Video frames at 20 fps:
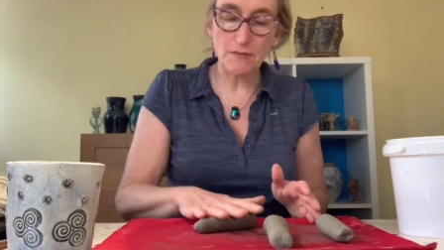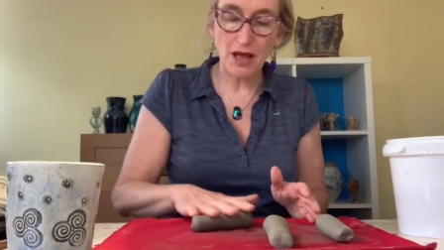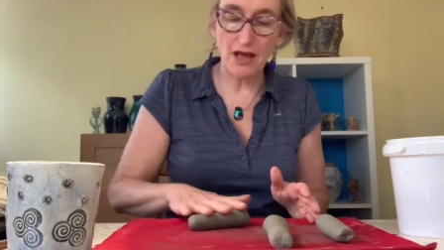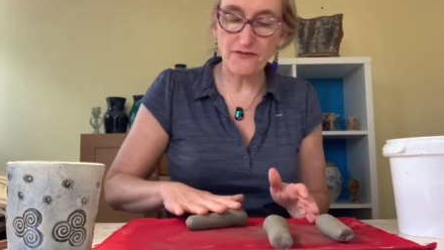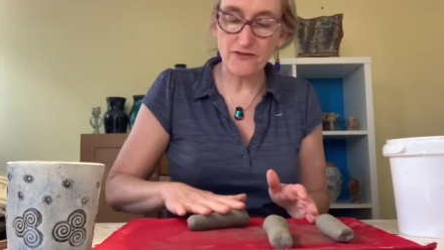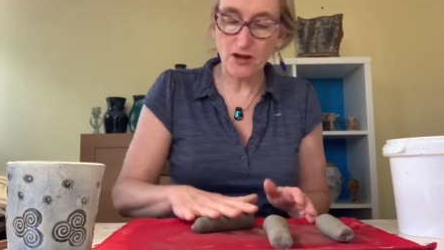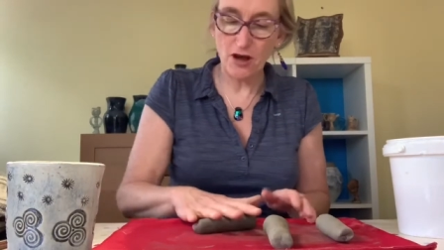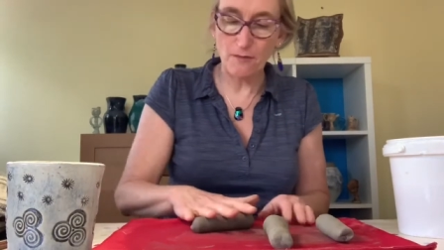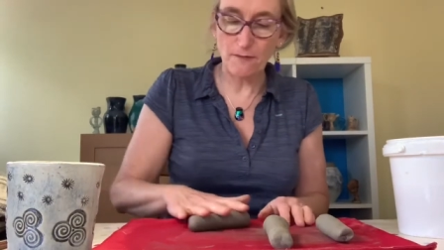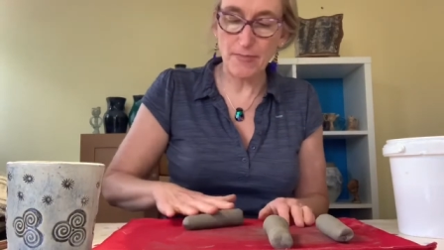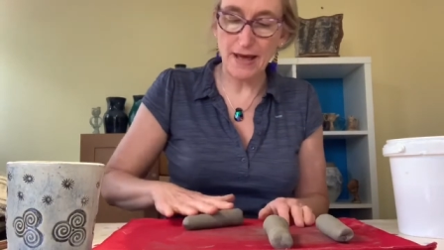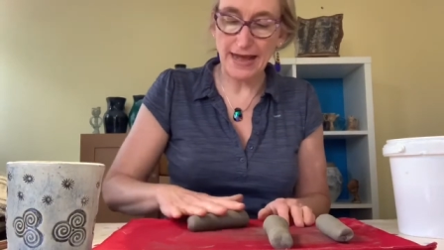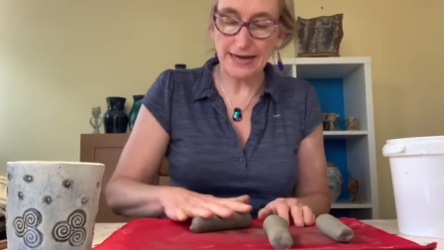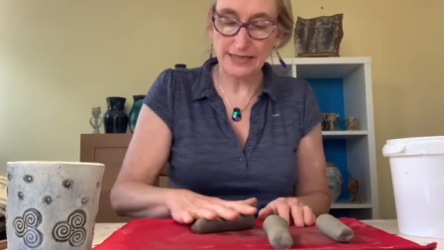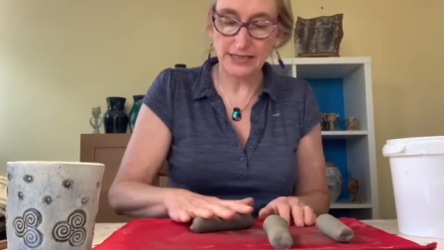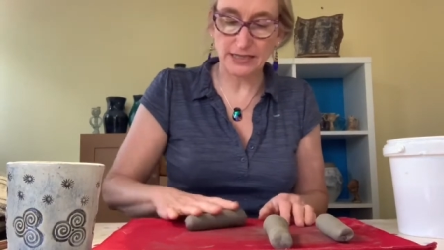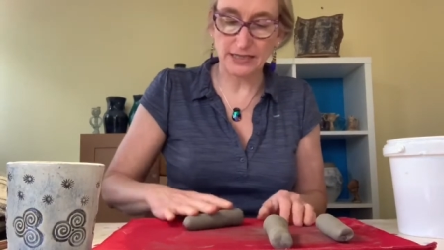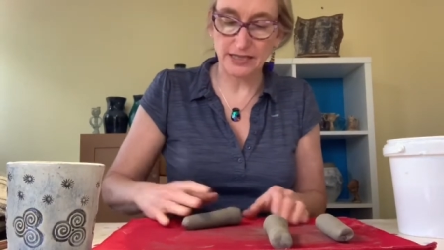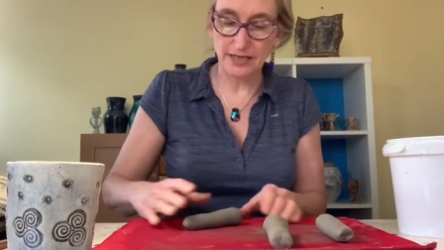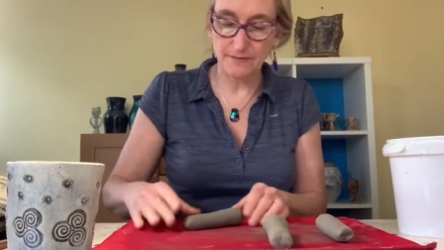I've
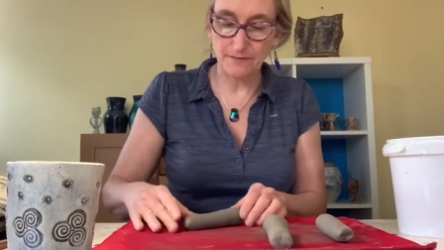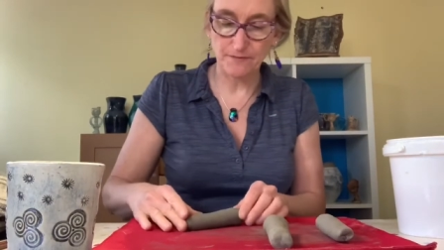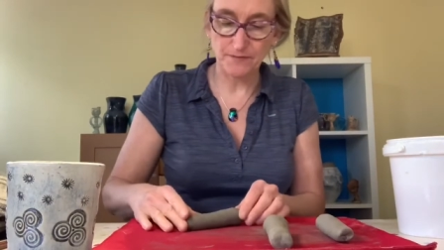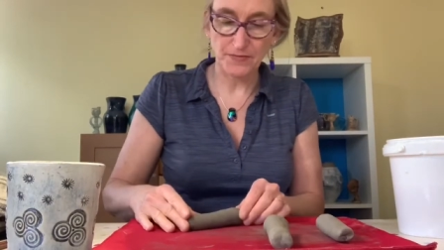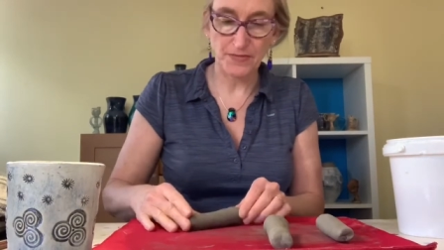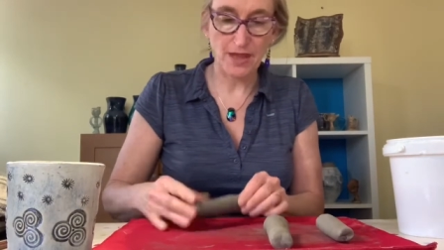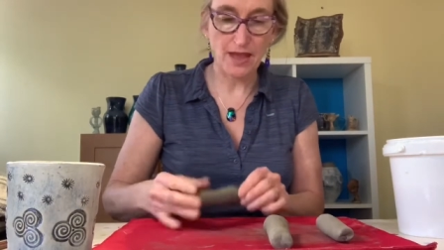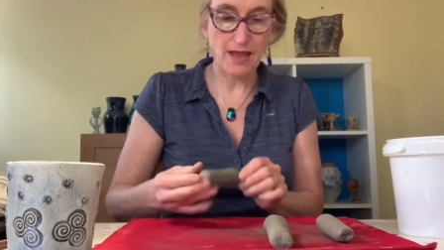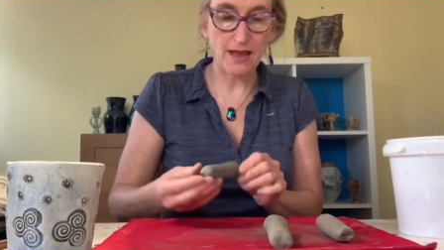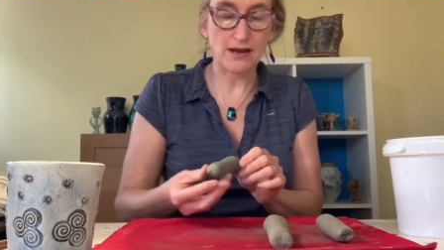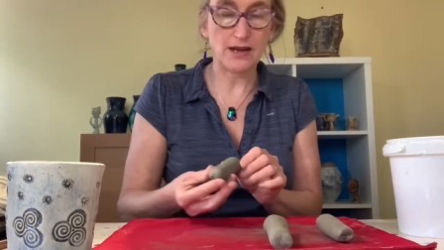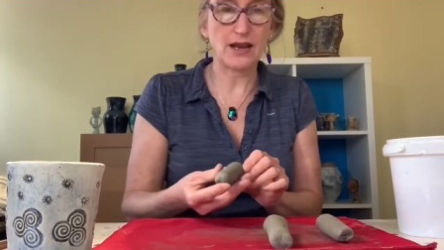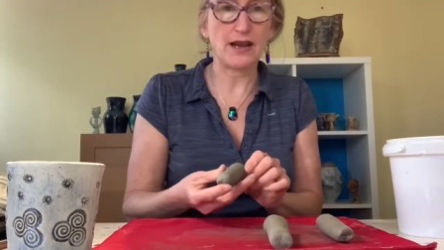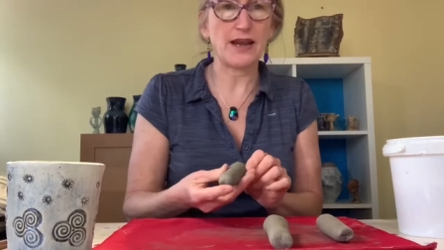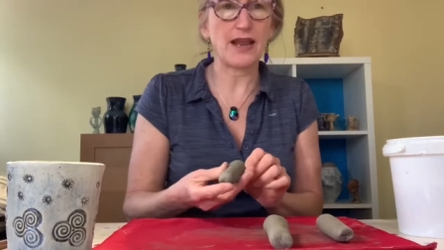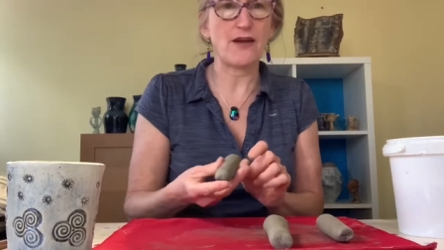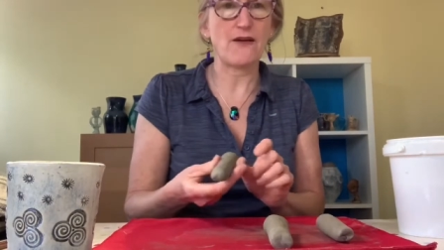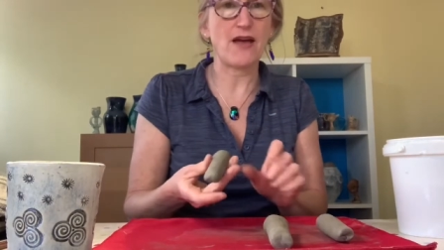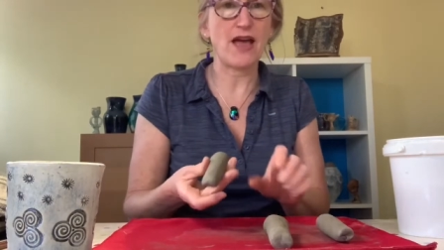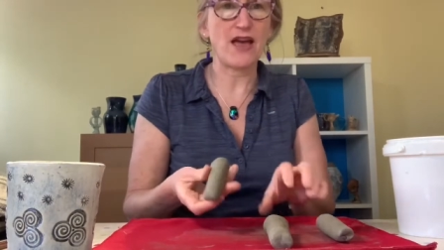compacted them, and I
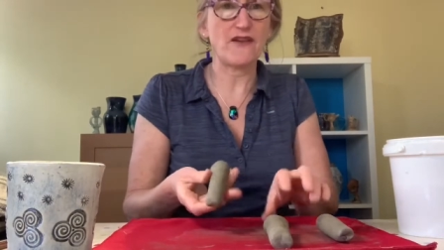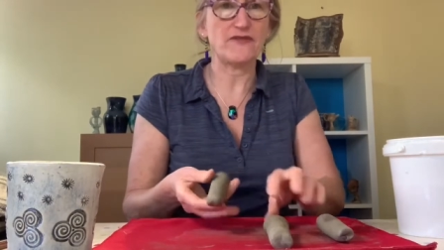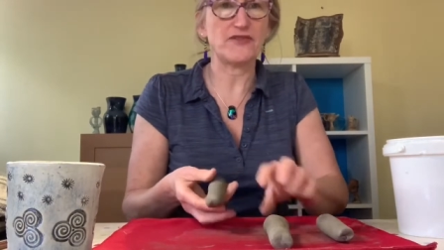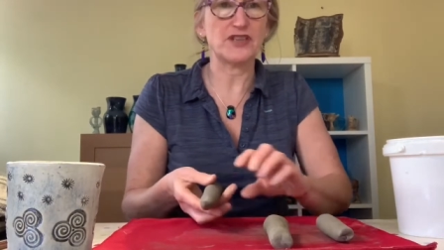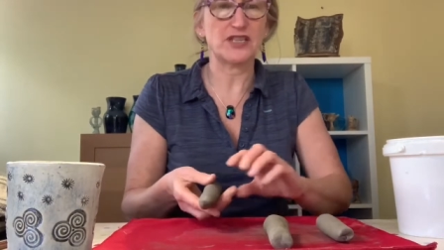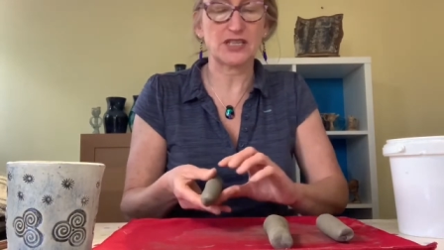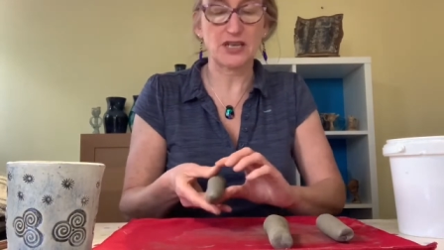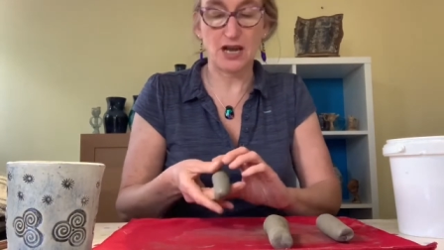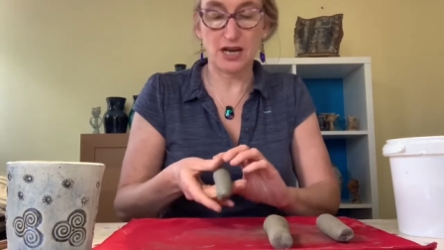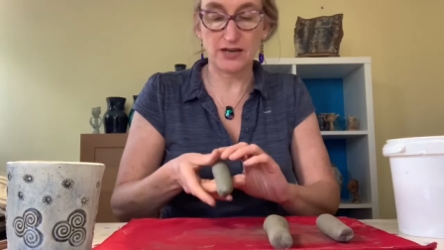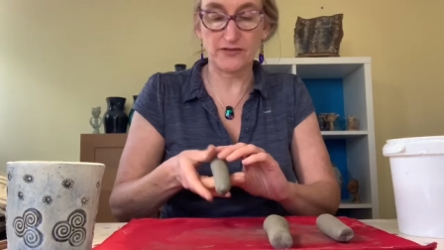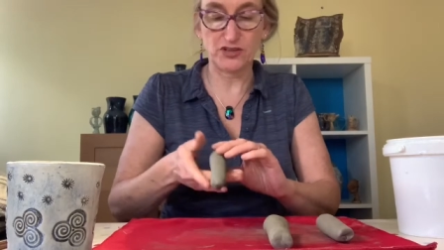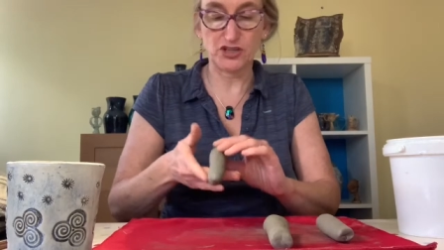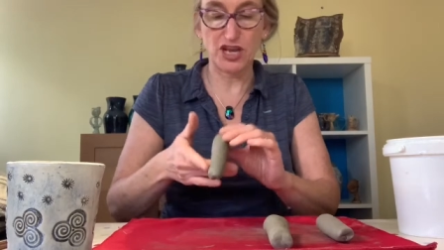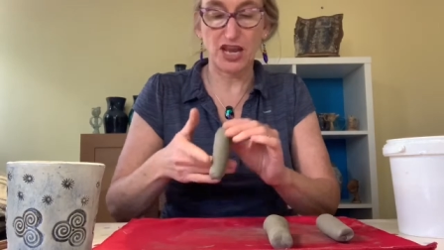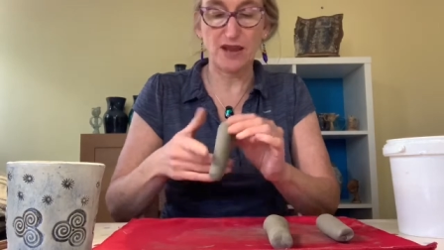now have this kind of shape.